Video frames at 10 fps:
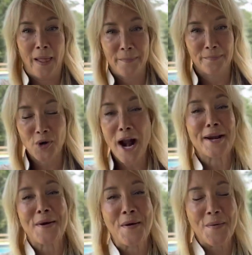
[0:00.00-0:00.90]
brought it
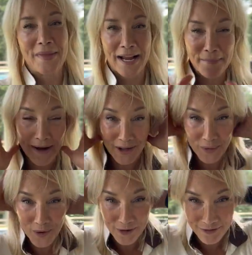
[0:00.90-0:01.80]
home like a mother
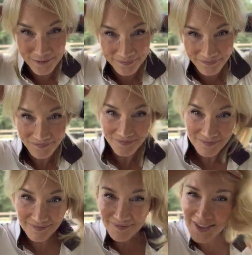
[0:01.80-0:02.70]
wolf
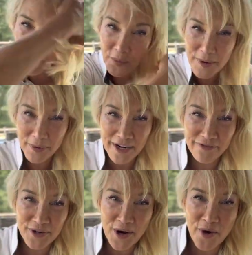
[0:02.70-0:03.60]
would bring
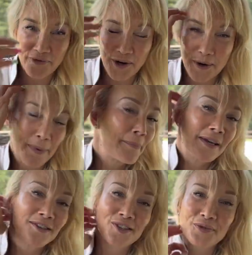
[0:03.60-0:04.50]
food home for her
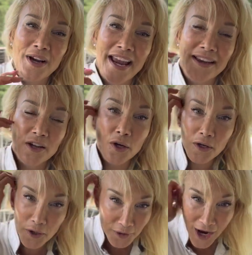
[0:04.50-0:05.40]
puppies, right?
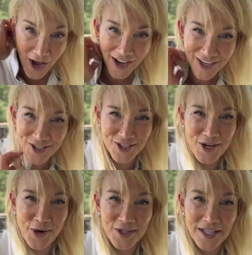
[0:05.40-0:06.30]
Your dog just
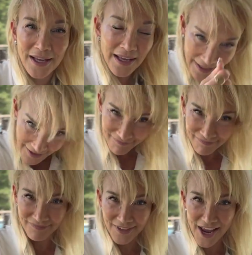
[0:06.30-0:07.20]
knows,
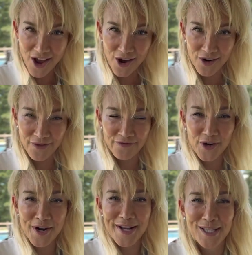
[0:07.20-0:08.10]
dude,
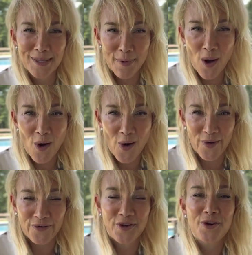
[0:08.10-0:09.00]
food hits the bowl.
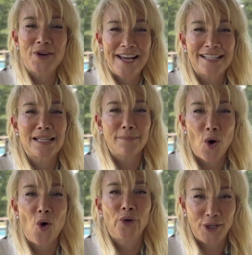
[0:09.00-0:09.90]
Food hits the
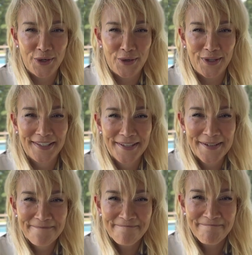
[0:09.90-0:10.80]
bowl, dude.
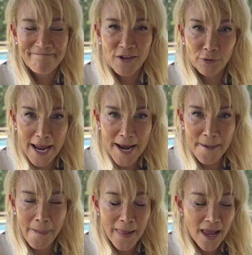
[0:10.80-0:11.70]
Right?
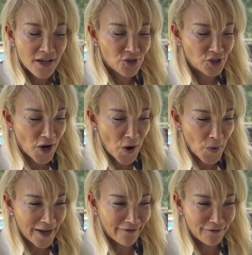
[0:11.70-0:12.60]
So
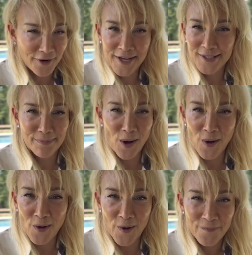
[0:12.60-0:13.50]
if food hits the
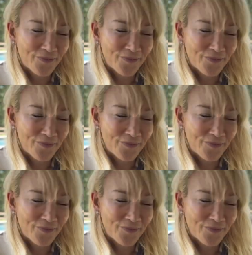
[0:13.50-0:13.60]
bowl